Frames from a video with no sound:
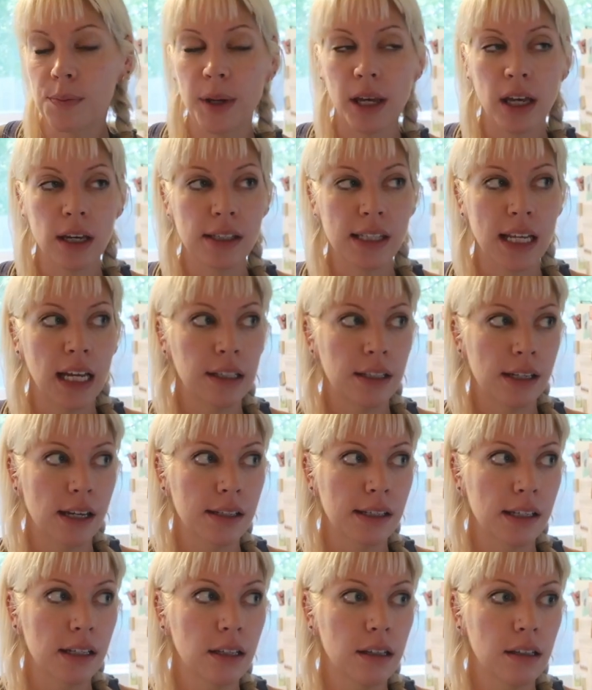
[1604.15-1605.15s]
because that
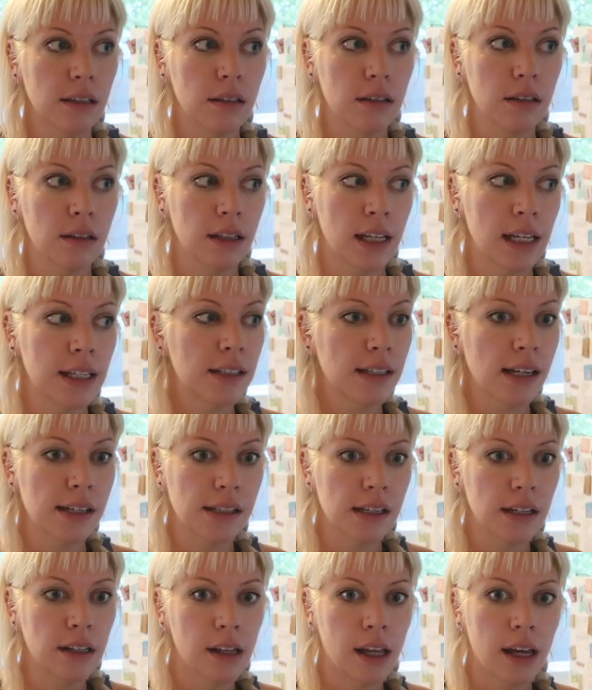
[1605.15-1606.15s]

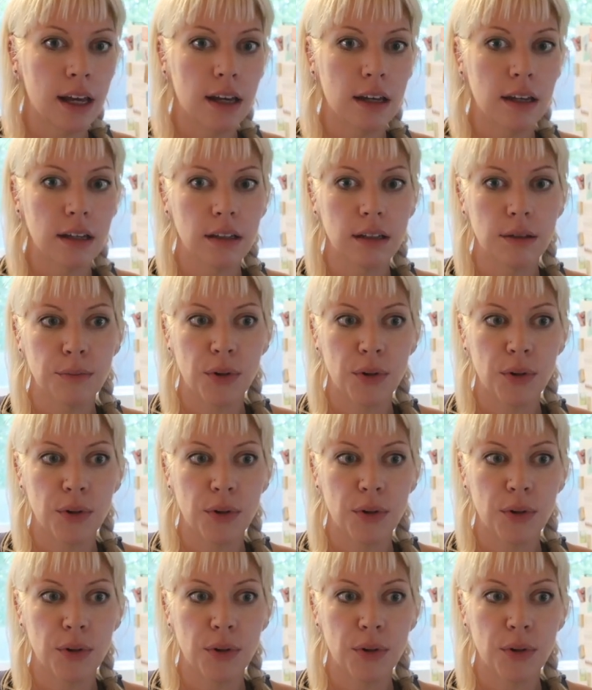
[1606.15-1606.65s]
doesn't like